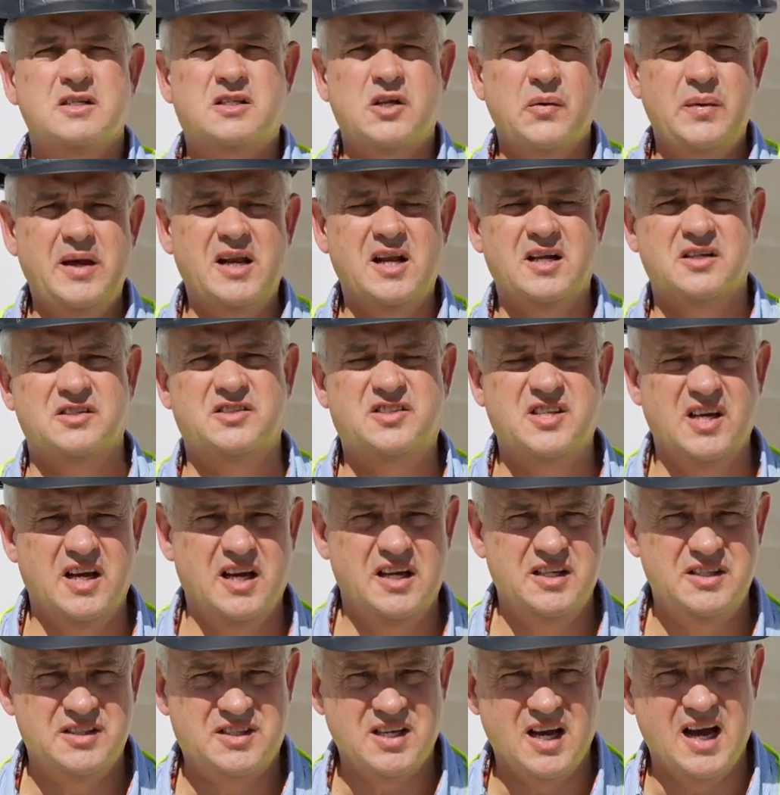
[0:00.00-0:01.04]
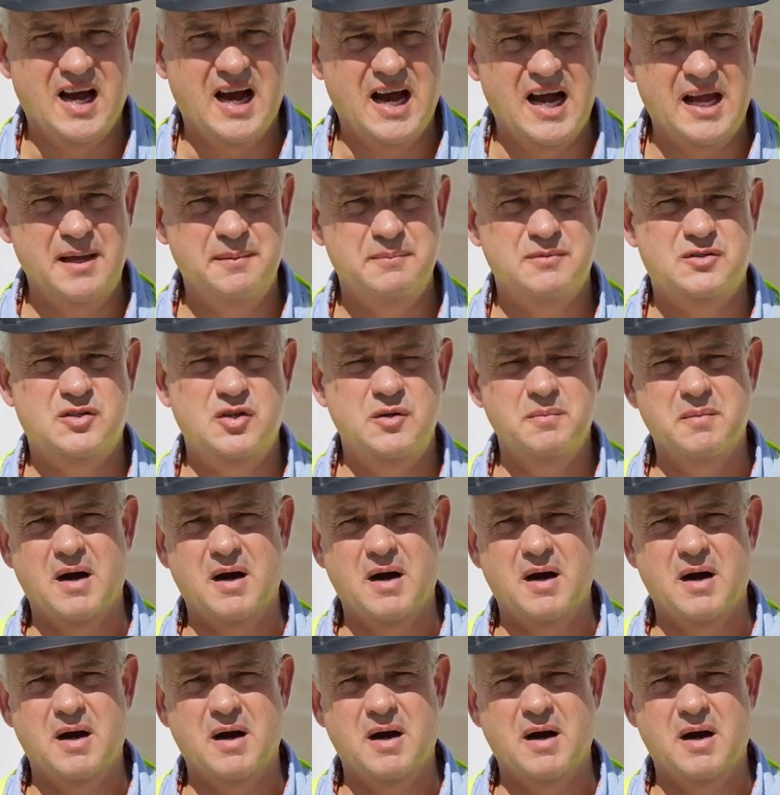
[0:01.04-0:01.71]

So in uncertain times,